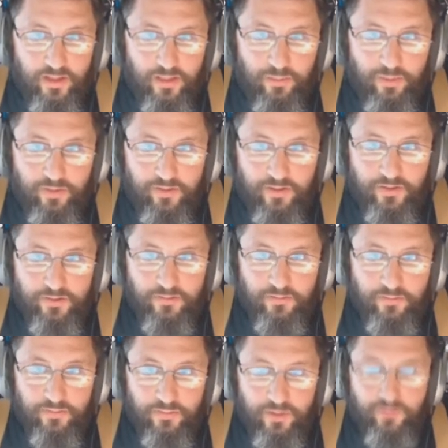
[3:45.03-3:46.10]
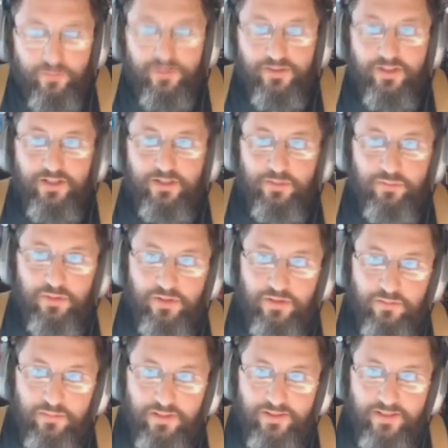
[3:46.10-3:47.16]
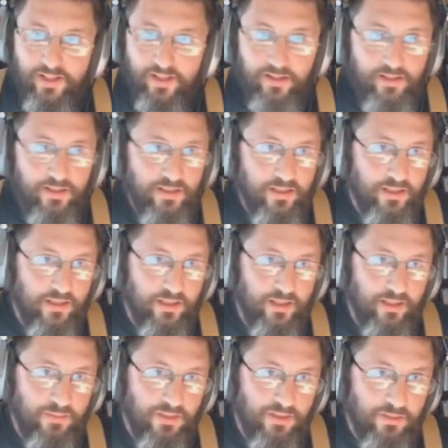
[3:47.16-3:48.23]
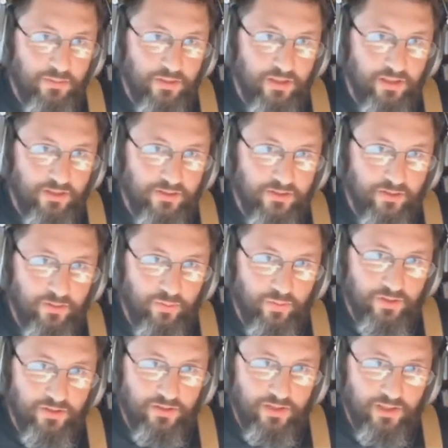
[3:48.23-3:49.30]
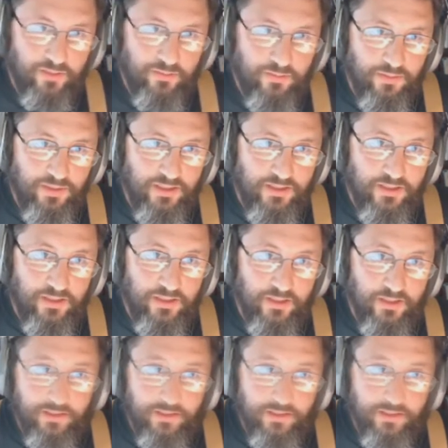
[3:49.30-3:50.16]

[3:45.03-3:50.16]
Guy Martin Martin Richling has a prison mentality and mean spirit. I listened to him once, and he was mean